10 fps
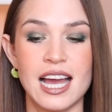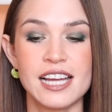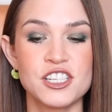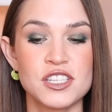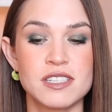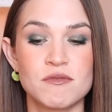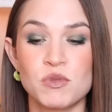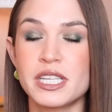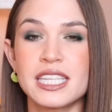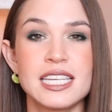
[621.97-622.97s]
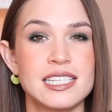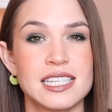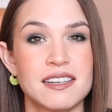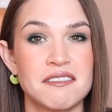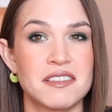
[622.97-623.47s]
I just really
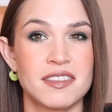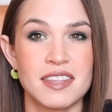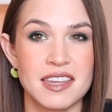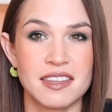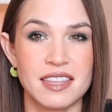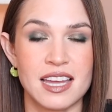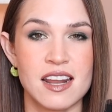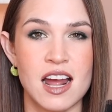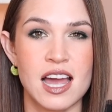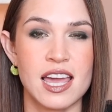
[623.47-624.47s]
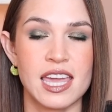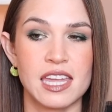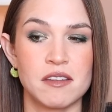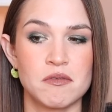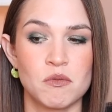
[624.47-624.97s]
didn't think that
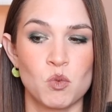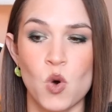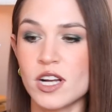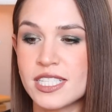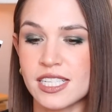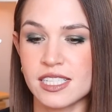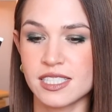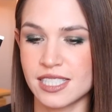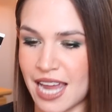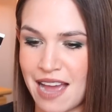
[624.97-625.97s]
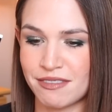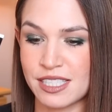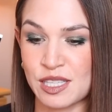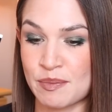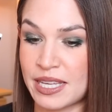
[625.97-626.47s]
I wanted to have
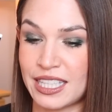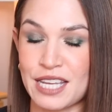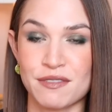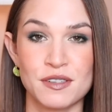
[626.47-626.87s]
this in my life.